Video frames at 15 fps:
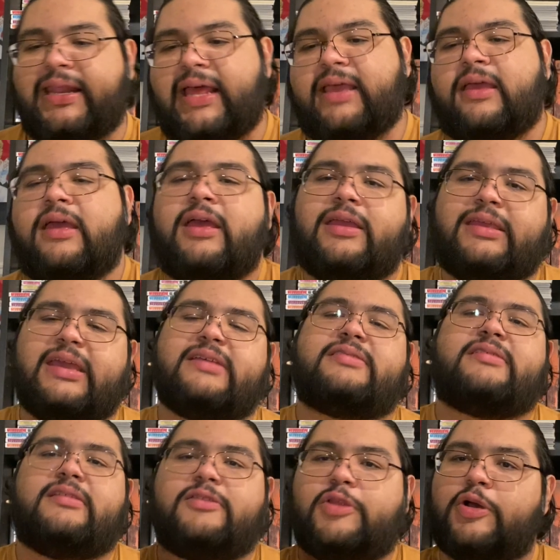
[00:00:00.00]
Like,
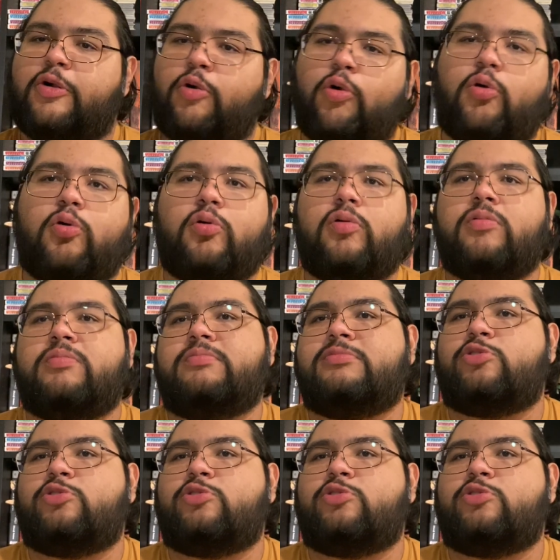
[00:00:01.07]
yes, the whole